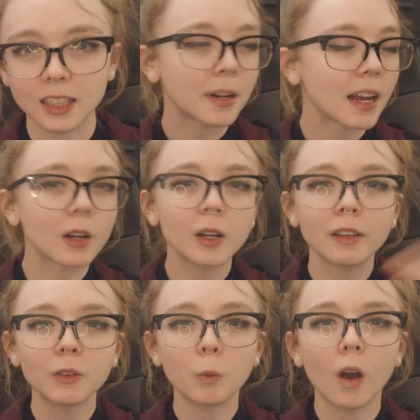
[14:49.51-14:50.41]
but I don't
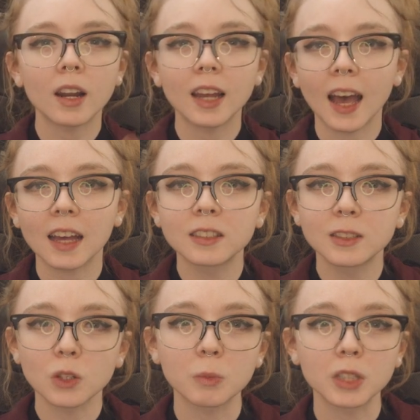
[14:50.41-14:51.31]
even want to add
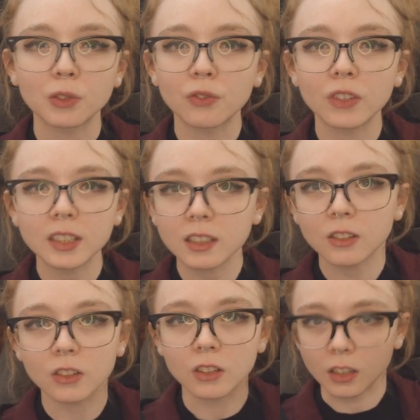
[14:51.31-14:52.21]
so much
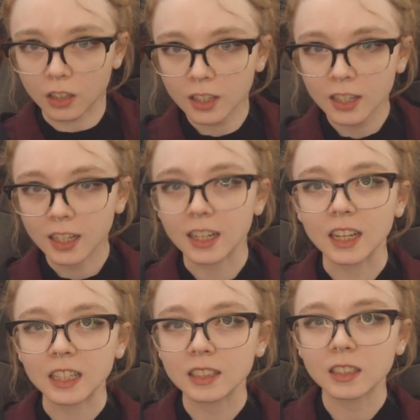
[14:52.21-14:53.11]

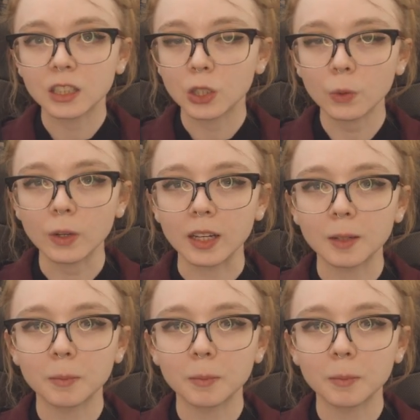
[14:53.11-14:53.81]
physicalness to it